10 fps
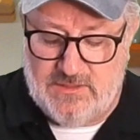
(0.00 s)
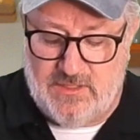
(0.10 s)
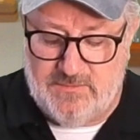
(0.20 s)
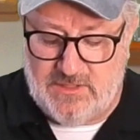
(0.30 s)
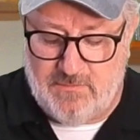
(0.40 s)

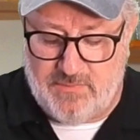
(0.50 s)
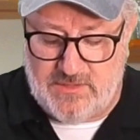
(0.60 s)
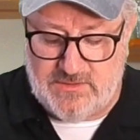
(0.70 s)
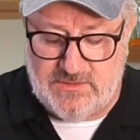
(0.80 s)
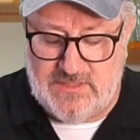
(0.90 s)

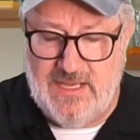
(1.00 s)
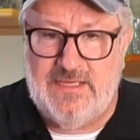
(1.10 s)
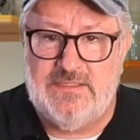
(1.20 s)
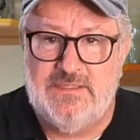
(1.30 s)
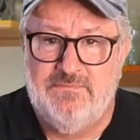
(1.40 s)
Brussels
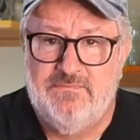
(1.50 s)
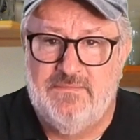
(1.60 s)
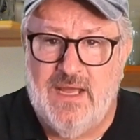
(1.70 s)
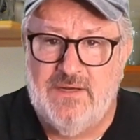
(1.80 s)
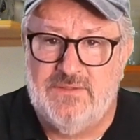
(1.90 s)
lace,
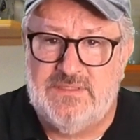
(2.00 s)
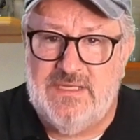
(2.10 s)
I don't